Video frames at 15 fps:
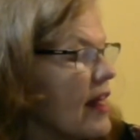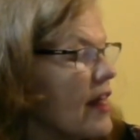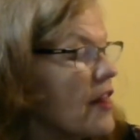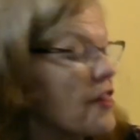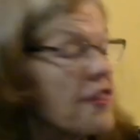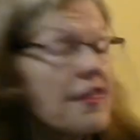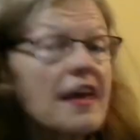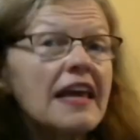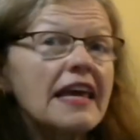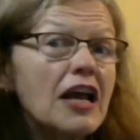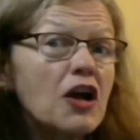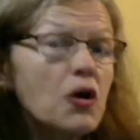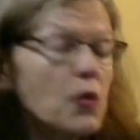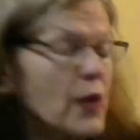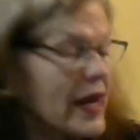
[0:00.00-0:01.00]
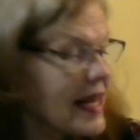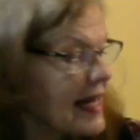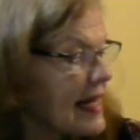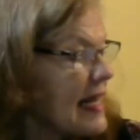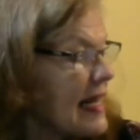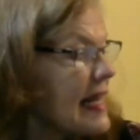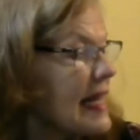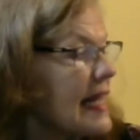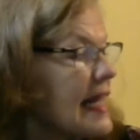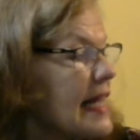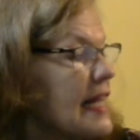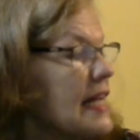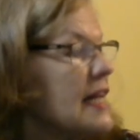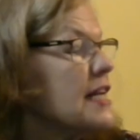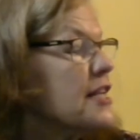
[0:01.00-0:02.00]
Thinking quickly,
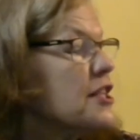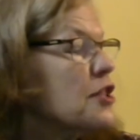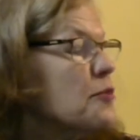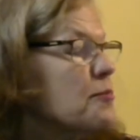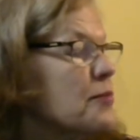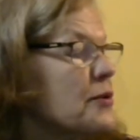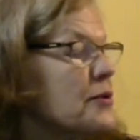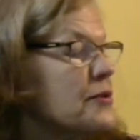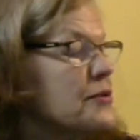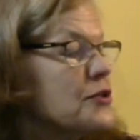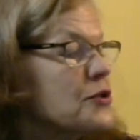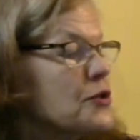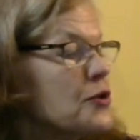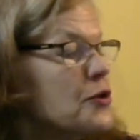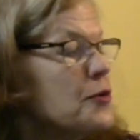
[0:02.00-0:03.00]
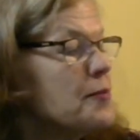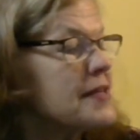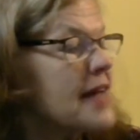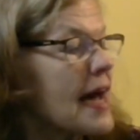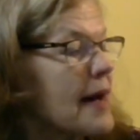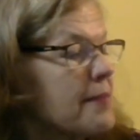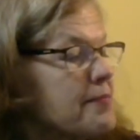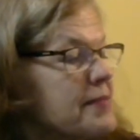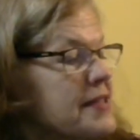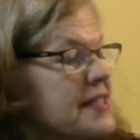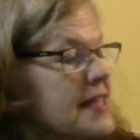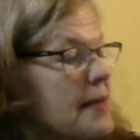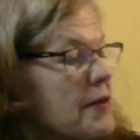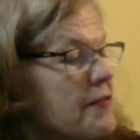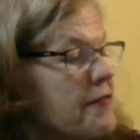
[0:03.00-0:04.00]
Little Blue scooped up
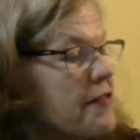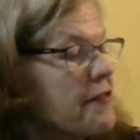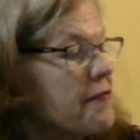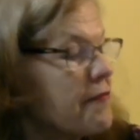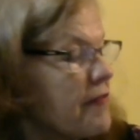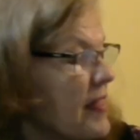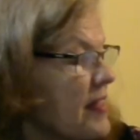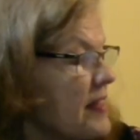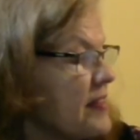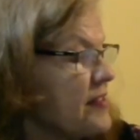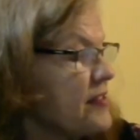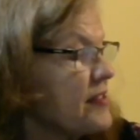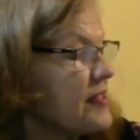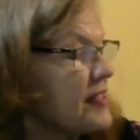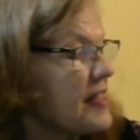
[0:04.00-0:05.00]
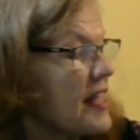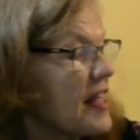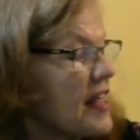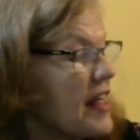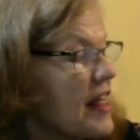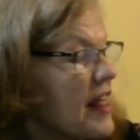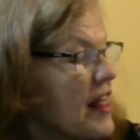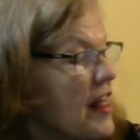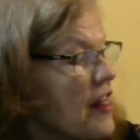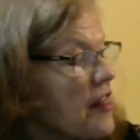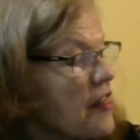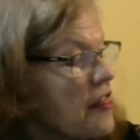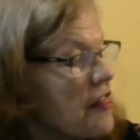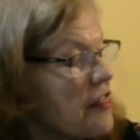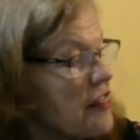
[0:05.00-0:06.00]
some of the feathers.
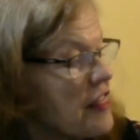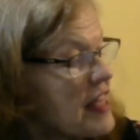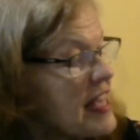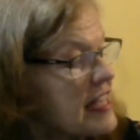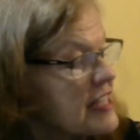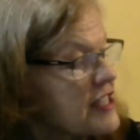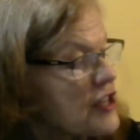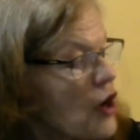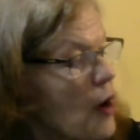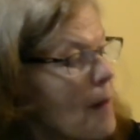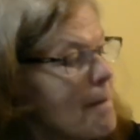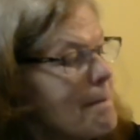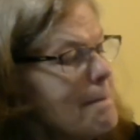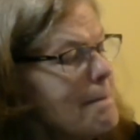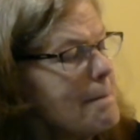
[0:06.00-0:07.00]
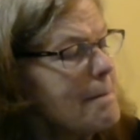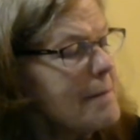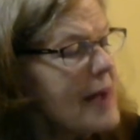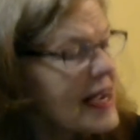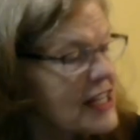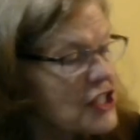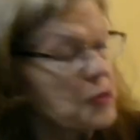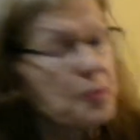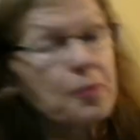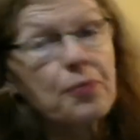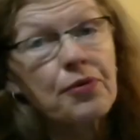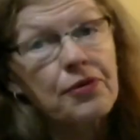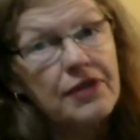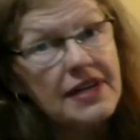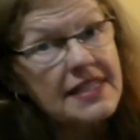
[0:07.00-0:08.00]
"These are much
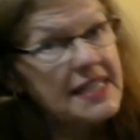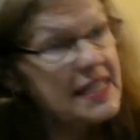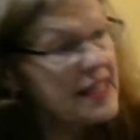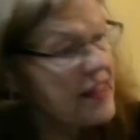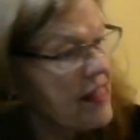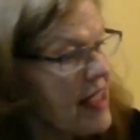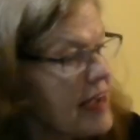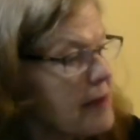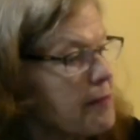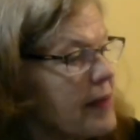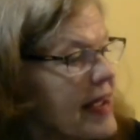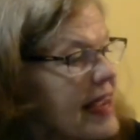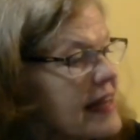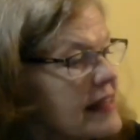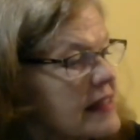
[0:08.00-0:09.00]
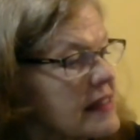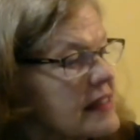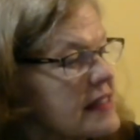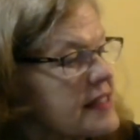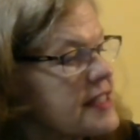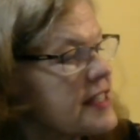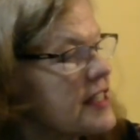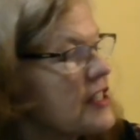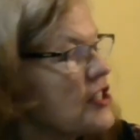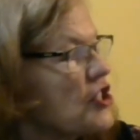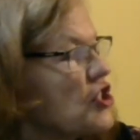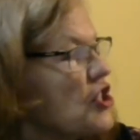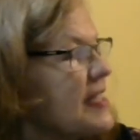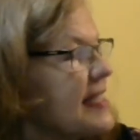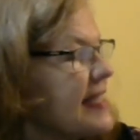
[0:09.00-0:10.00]
prettier than petals,"
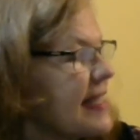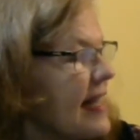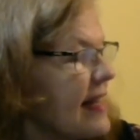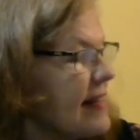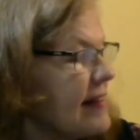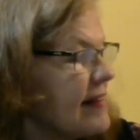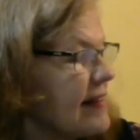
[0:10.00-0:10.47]
she said.